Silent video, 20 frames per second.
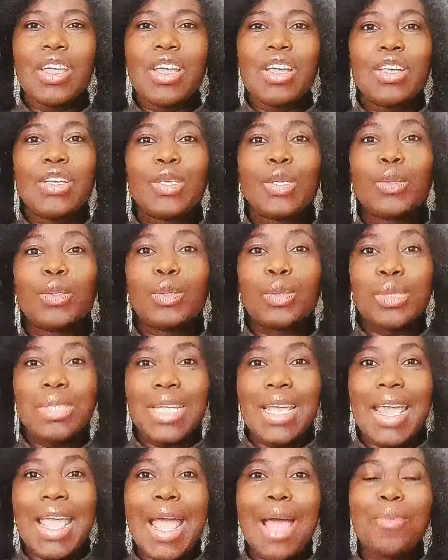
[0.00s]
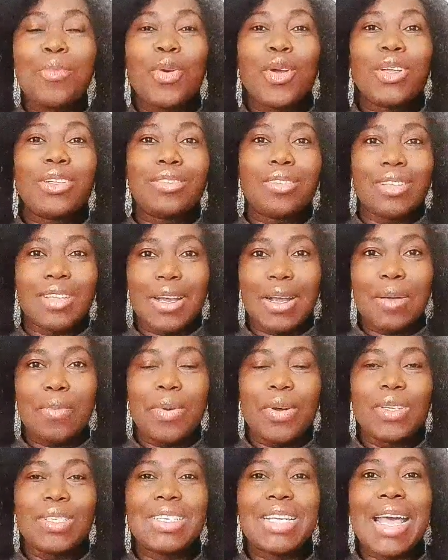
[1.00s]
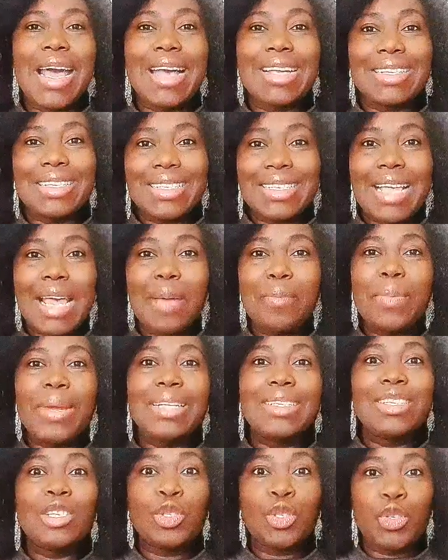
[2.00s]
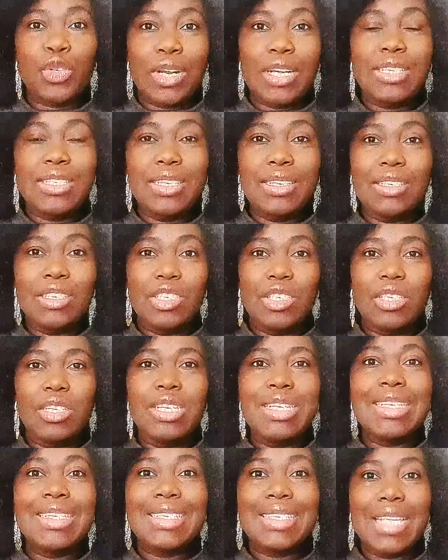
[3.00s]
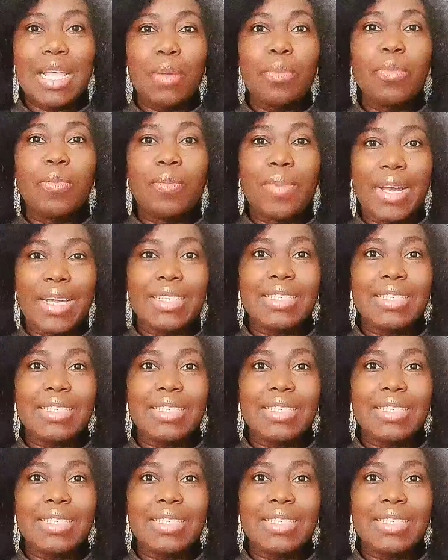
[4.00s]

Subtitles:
So today I'm going to talk about assignment strategy step by